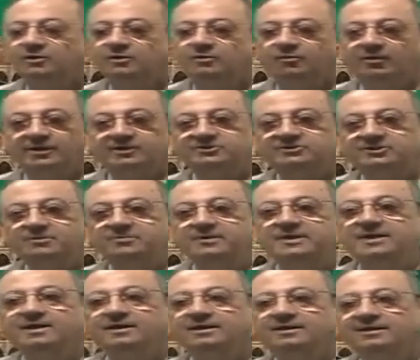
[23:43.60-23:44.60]
What is the
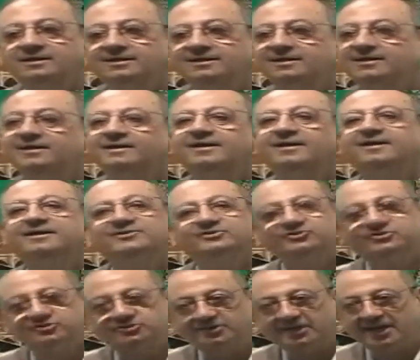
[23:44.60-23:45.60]
meaning?
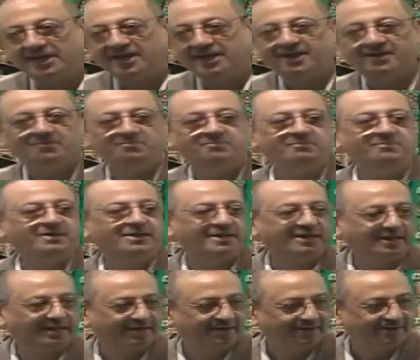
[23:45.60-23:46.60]
Same
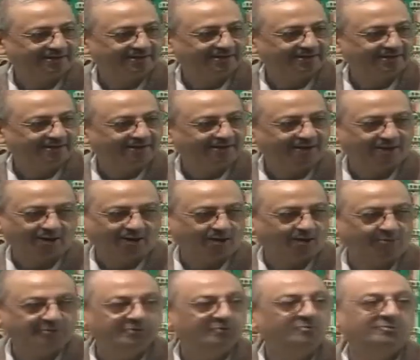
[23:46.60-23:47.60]
meaning.
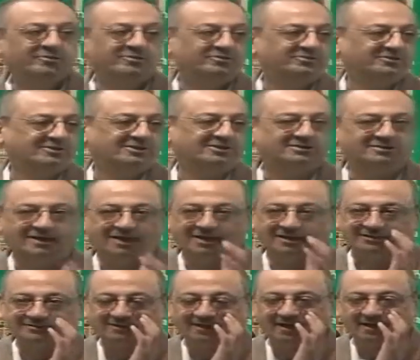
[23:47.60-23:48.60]
How numerous the
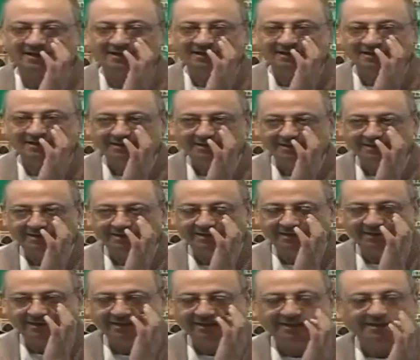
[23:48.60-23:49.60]
stars are.
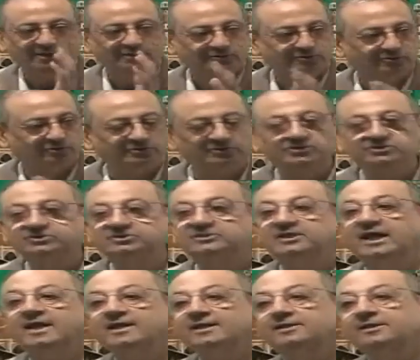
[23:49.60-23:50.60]
Huh? So this is
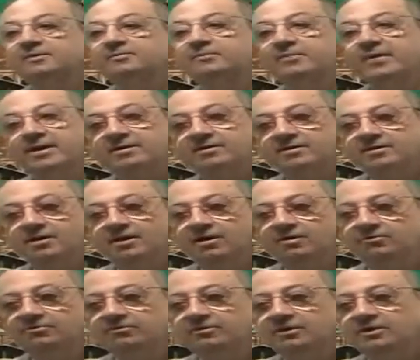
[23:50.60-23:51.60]
another pattern
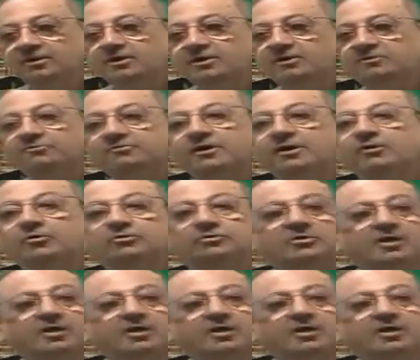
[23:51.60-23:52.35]
of fellow